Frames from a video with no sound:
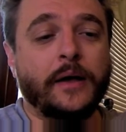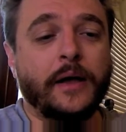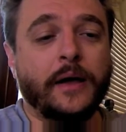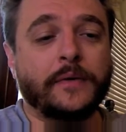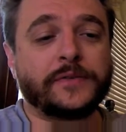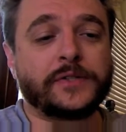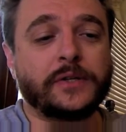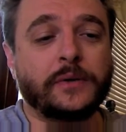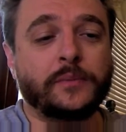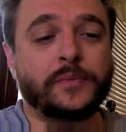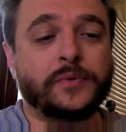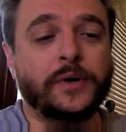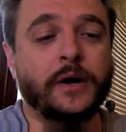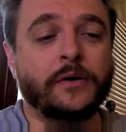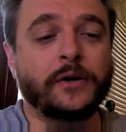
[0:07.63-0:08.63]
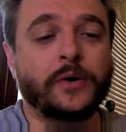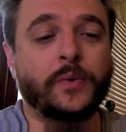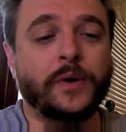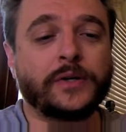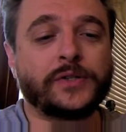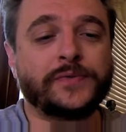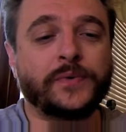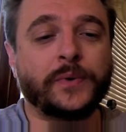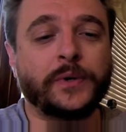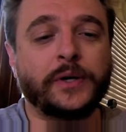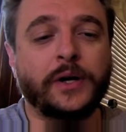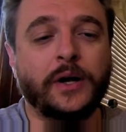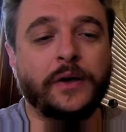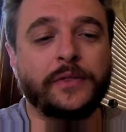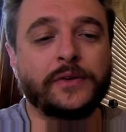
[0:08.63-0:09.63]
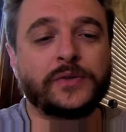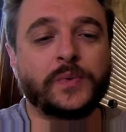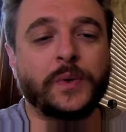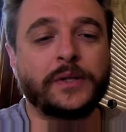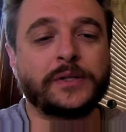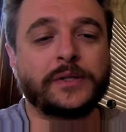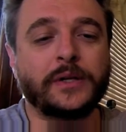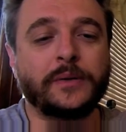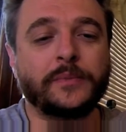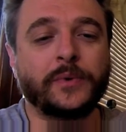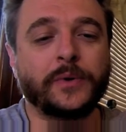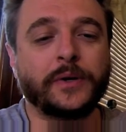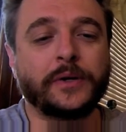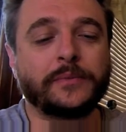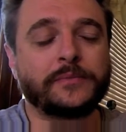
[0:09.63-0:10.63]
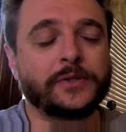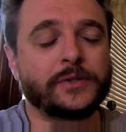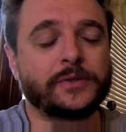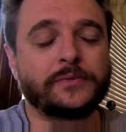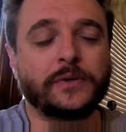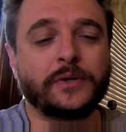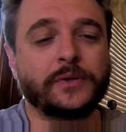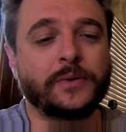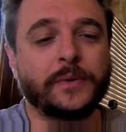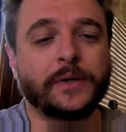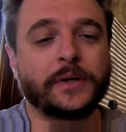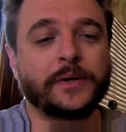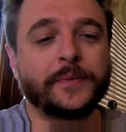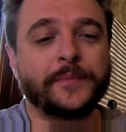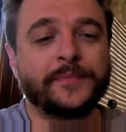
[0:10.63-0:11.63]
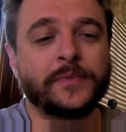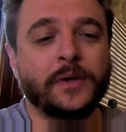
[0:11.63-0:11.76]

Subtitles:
have some prayer requests for you on this Wednesday morning, just real quick.